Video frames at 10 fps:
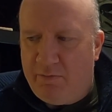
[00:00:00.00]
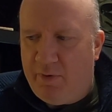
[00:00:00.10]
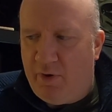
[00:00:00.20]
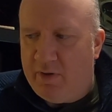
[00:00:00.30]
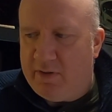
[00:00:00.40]

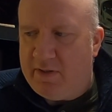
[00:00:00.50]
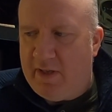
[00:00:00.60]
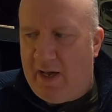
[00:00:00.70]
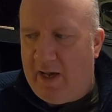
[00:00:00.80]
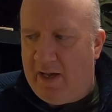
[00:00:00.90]

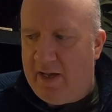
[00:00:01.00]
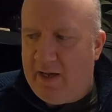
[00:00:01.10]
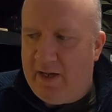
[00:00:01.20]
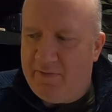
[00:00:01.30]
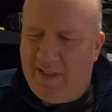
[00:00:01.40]
but
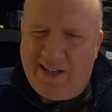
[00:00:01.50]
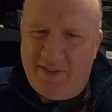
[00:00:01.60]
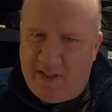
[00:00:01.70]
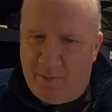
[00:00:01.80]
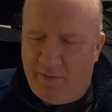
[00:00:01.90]
like I
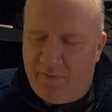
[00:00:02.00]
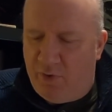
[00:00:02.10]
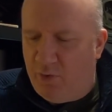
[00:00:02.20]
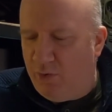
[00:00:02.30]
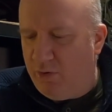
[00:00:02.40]
said
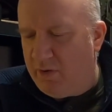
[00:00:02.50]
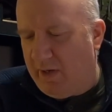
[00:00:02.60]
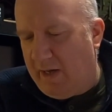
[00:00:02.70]
before,